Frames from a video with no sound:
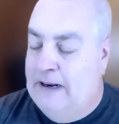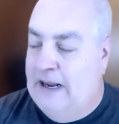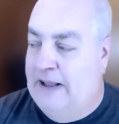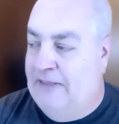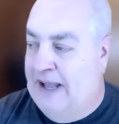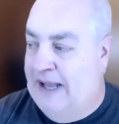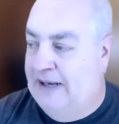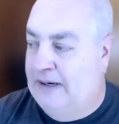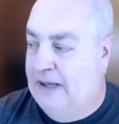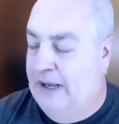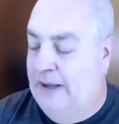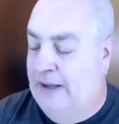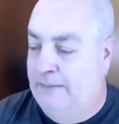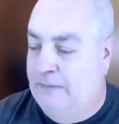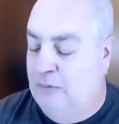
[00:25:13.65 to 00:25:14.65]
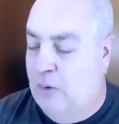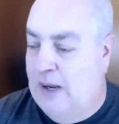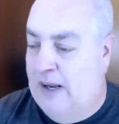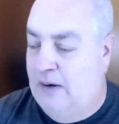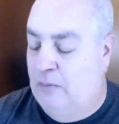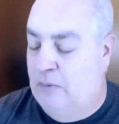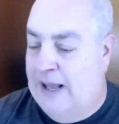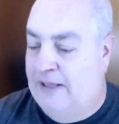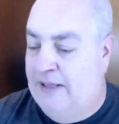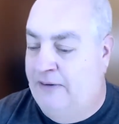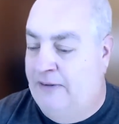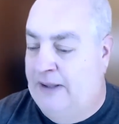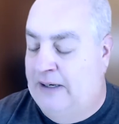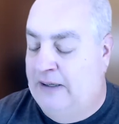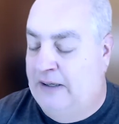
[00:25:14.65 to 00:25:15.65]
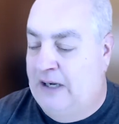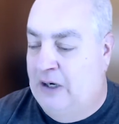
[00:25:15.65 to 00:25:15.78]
And that rather than,